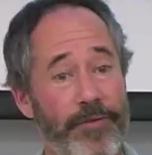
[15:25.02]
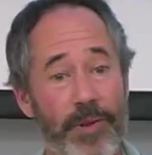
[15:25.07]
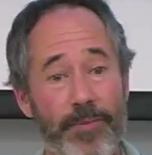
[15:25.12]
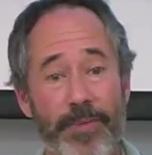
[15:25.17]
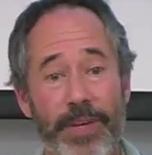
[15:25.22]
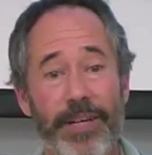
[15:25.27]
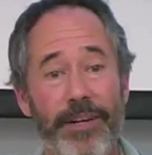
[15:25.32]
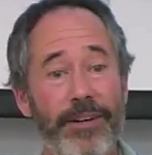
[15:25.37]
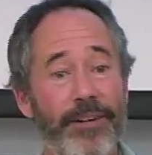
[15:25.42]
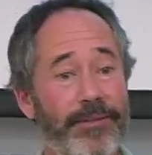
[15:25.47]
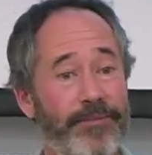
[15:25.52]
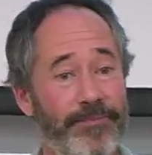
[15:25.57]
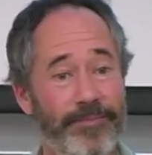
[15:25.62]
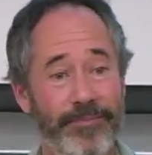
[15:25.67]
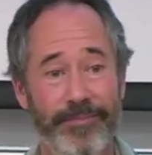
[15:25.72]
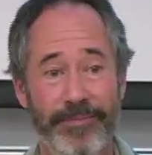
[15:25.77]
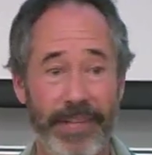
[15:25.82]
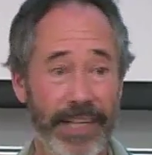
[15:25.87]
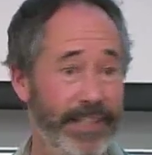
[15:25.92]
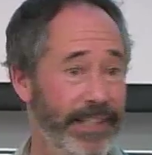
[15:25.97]
of the bill.
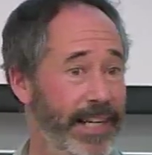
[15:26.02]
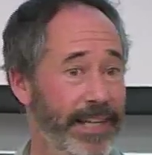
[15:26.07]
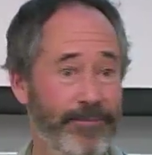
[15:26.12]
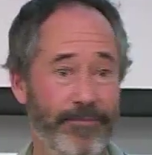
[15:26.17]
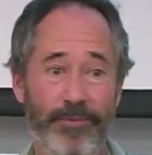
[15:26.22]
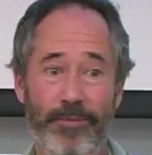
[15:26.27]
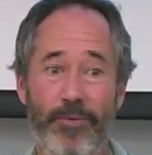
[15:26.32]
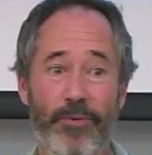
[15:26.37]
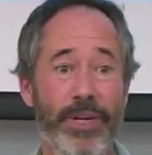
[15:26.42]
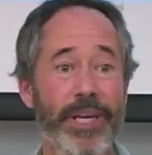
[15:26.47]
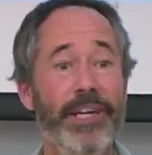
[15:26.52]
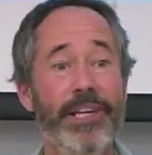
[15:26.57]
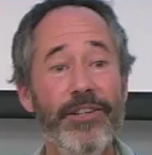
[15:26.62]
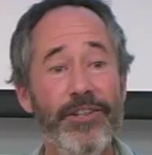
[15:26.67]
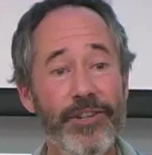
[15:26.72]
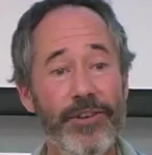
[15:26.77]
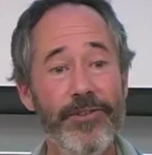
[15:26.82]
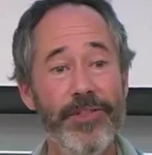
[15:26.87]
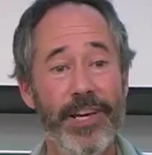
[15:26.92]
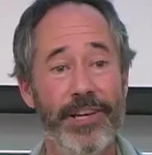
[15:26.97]
They say, we
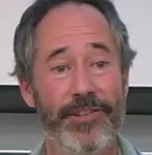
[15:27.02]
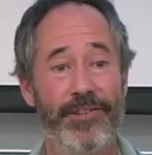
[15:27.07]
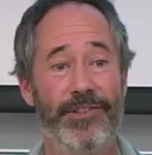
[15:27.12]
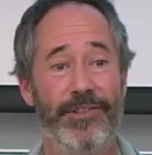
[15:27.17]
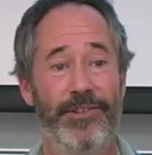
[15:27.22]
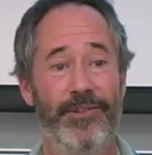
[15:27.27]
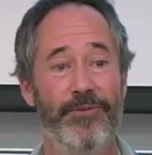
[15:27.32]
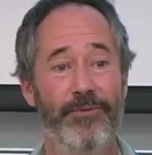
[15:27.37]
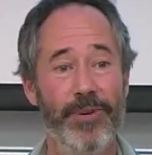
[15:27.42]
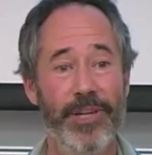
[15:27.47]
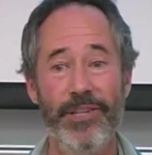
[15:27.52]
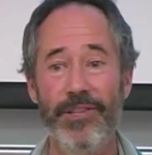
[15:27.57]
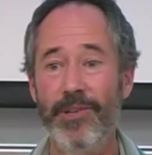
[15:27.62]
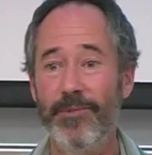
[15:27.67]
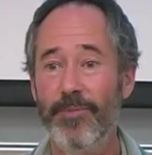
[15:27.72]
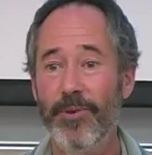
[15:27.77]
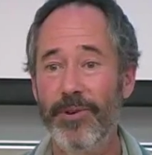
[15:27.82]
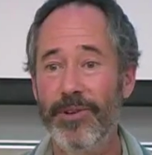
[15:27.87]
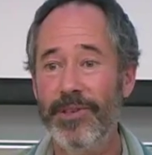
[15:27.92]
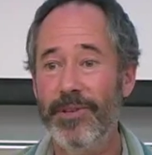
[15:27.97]
can do this. We
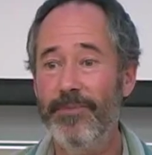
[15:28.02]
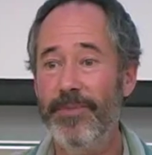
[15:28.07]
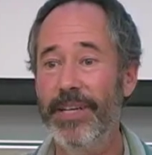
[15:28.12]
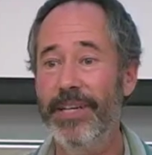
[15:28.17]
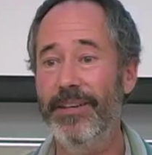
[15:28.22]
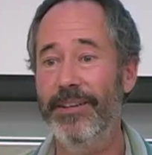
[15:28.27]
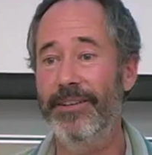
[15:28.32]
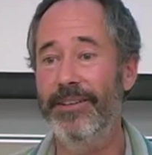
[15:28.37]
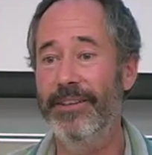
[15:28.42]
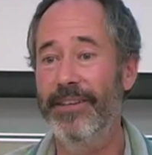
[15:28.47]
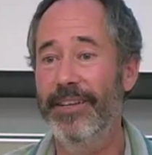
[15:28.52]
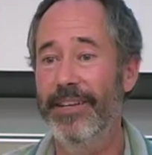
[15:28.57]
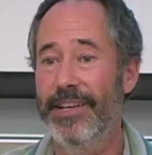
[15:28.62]
support the bill.